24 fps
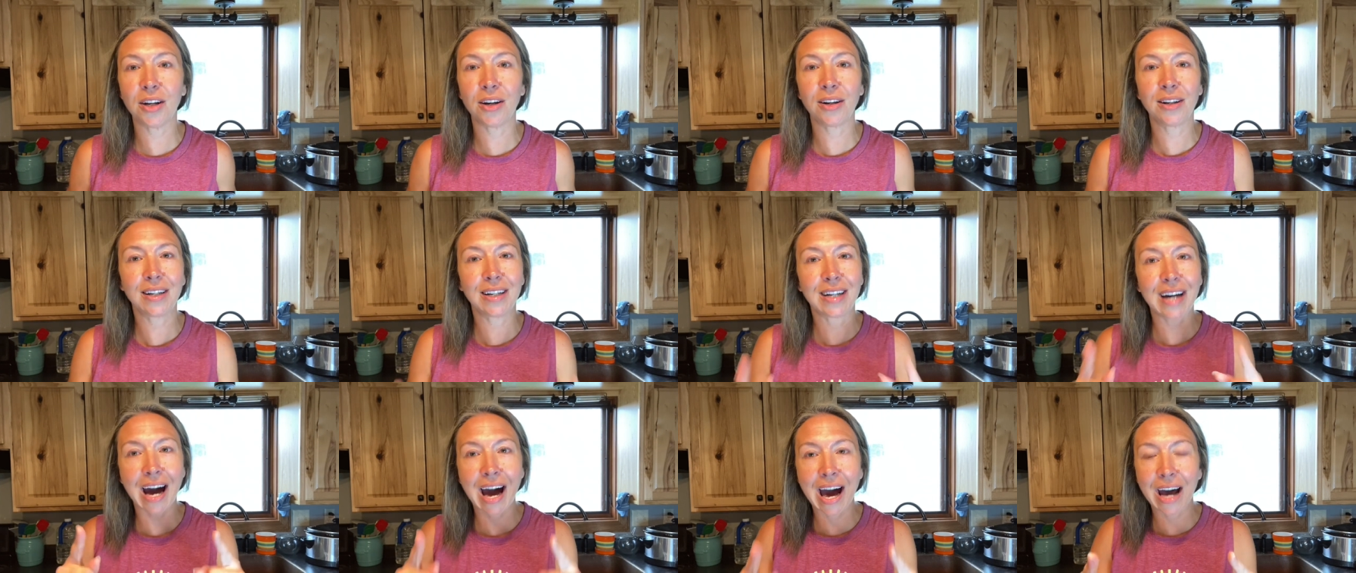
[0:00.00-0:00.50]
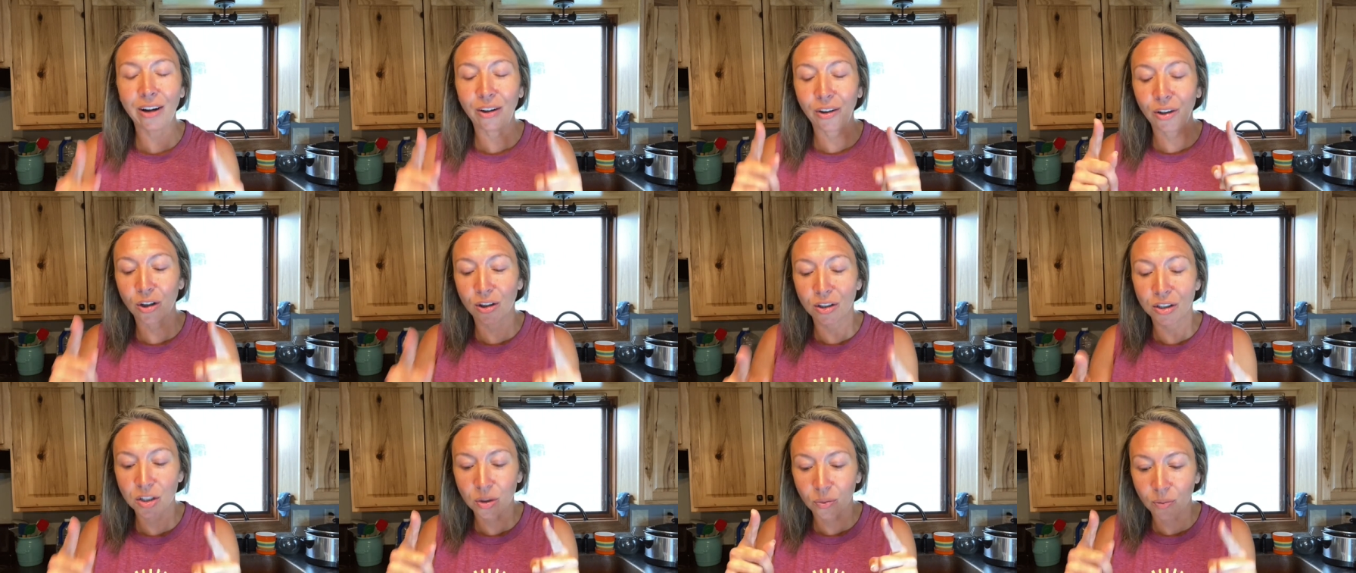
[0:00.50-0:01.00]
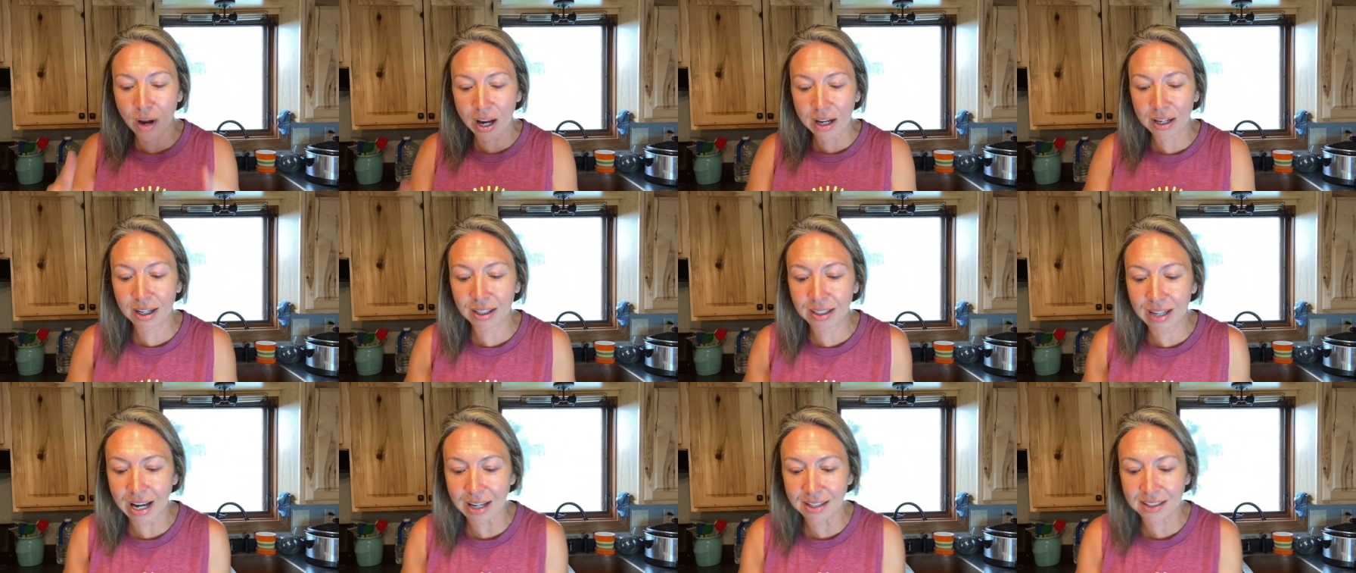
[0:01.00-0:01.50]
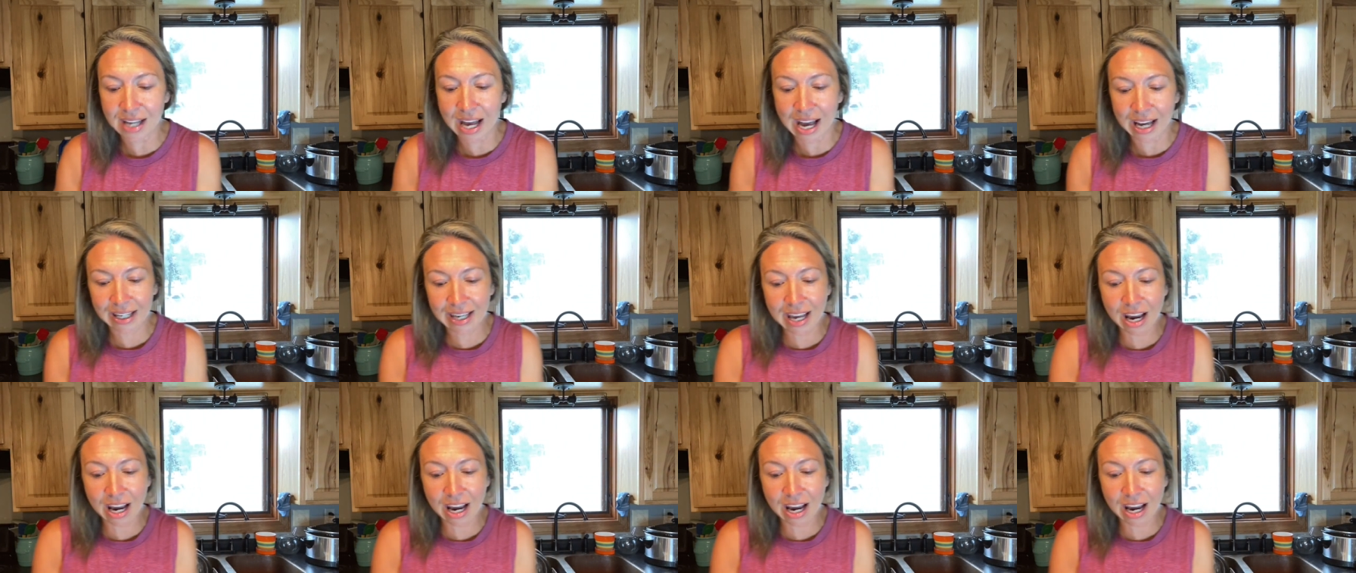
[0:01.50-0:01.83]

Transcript: You've got to learn to recognize that.